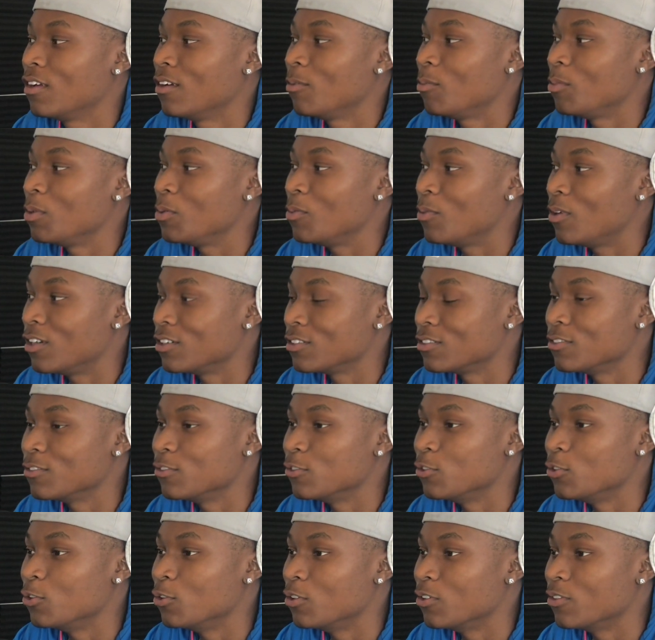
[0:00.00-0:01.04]
We walked through the
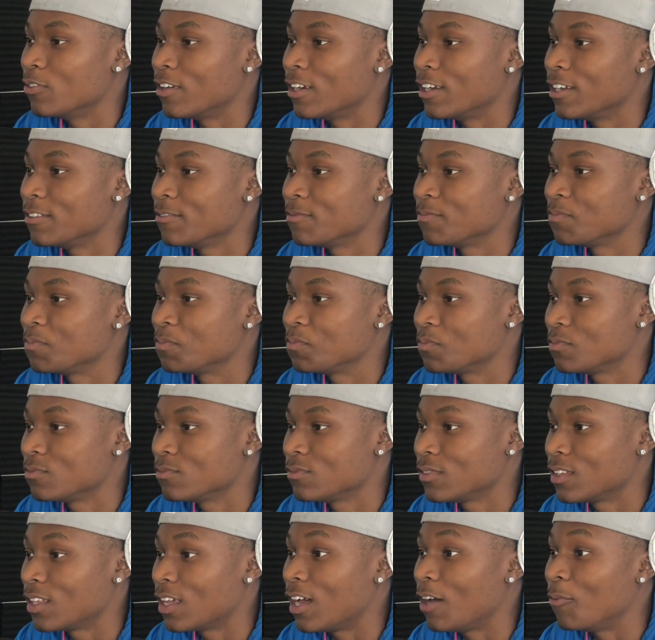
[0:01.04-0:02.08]
door, right?
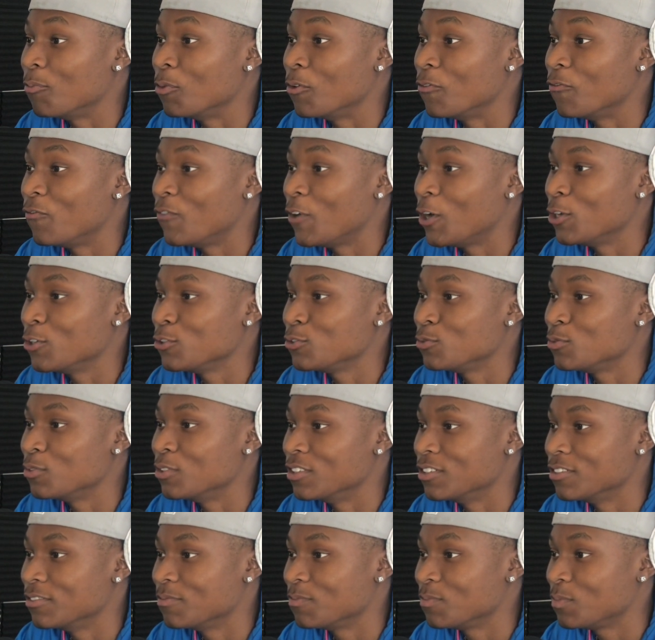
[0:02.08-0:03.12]
I'm the first
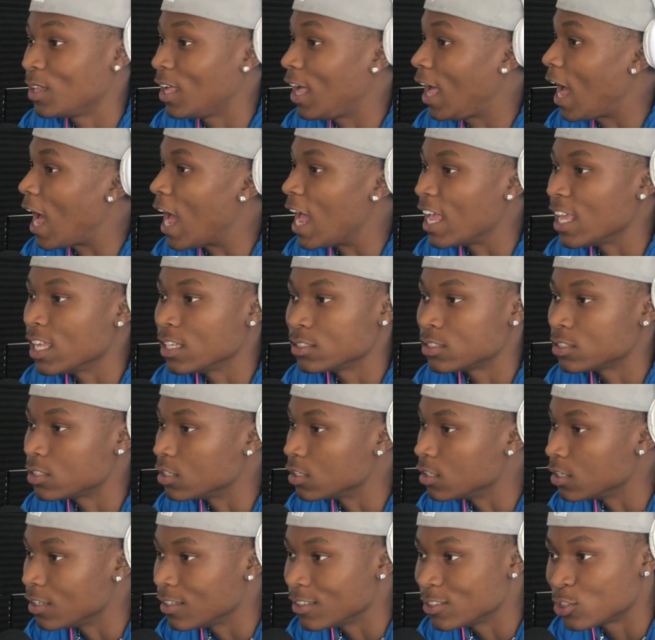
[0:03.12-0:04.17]
one. I
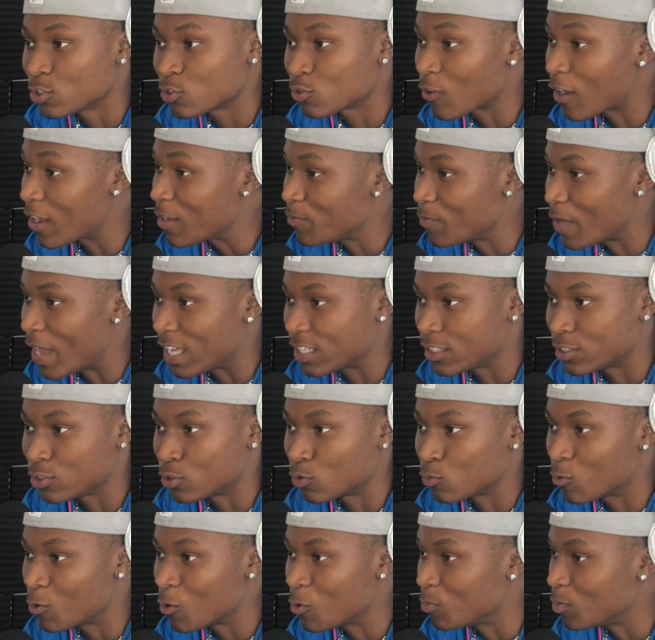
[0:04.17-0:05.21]
instantly, straight back to the
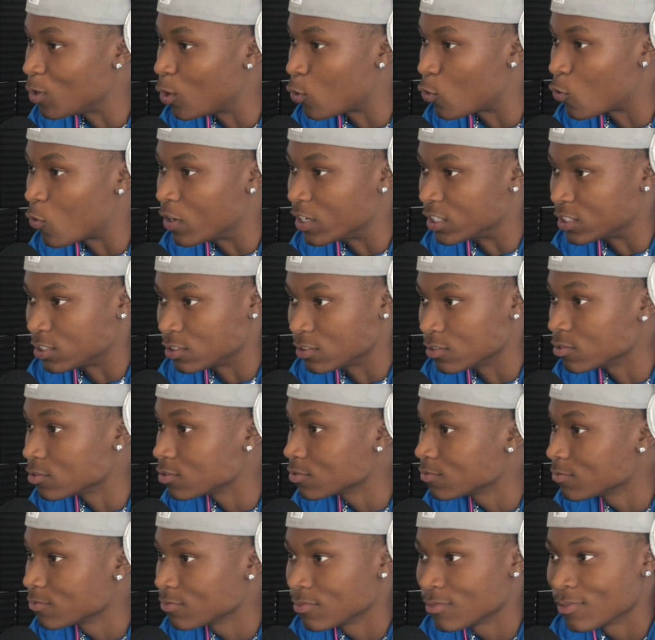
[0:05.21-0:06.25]
room, no questions.
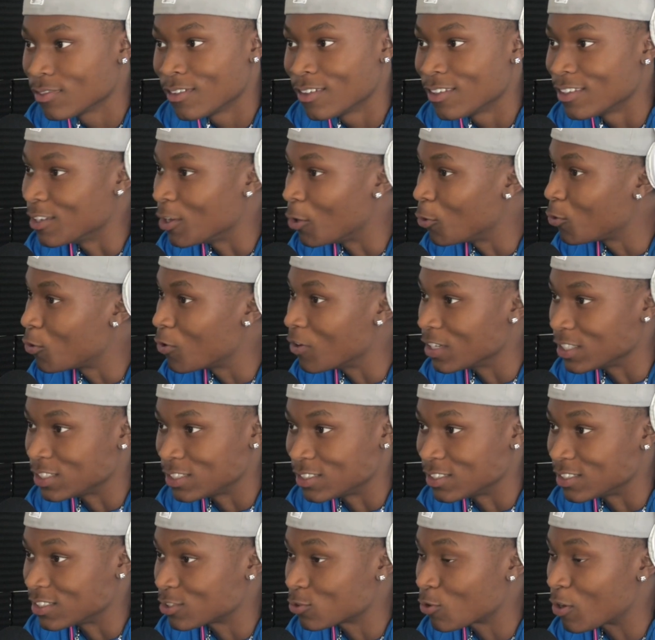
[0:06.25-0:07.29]
No
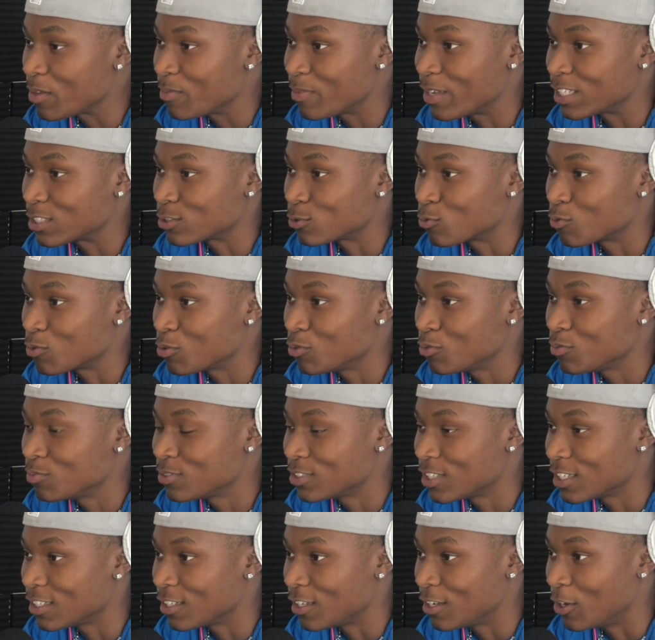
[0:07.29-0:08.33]
questions, straight back to the room,
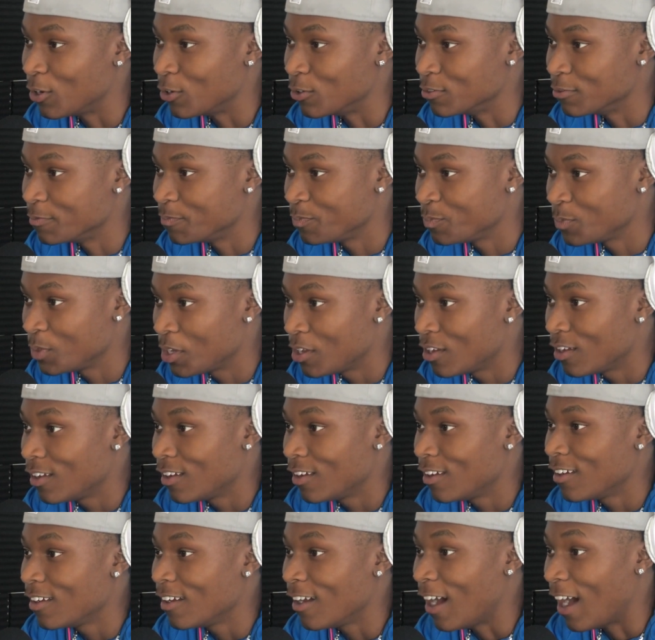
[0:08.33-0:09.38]
shut the door.
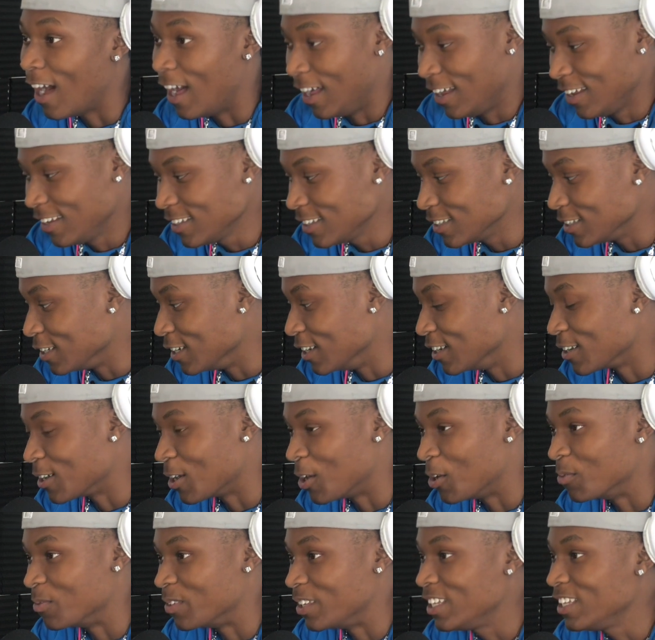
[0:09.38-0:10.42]
Other young
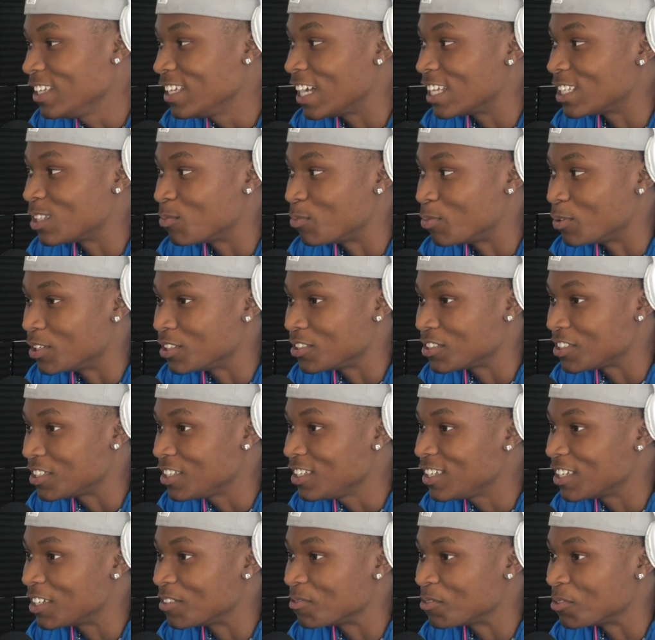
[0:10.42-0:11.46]
homie, he got the picture, he
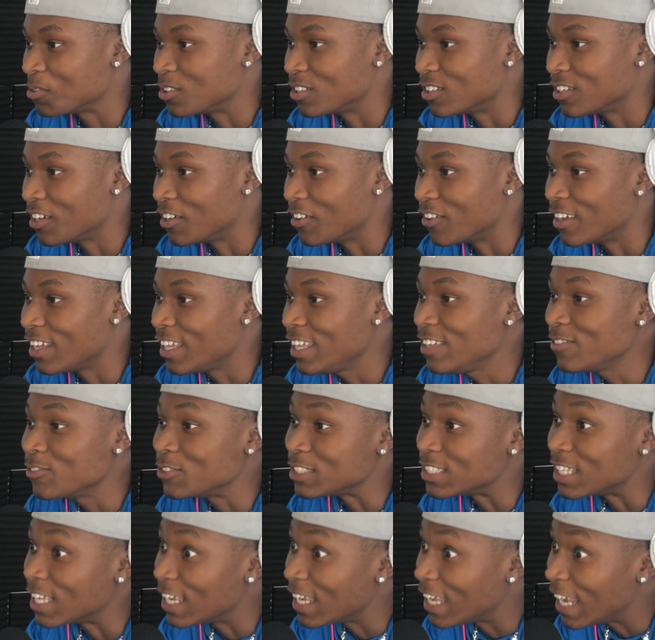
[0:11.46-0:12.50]
come through the door. He
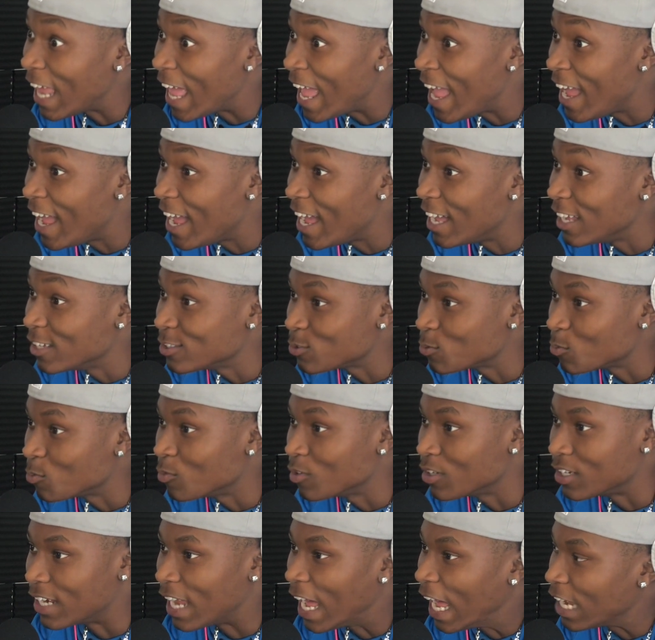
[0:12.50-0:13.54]
was the last
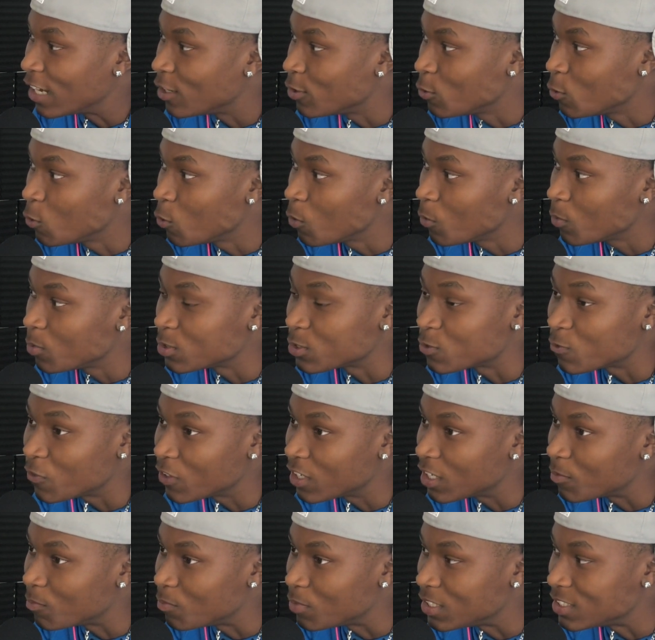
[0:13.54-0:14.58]
one. I knew it was
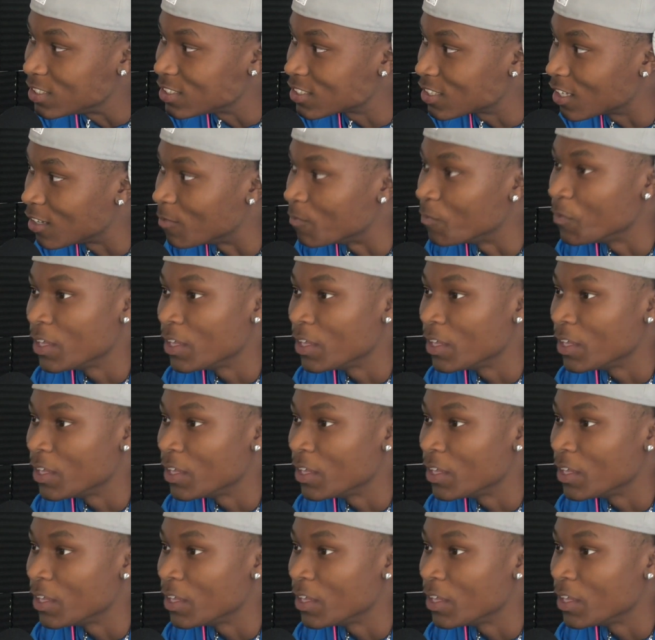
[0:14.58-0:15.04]
finna be something.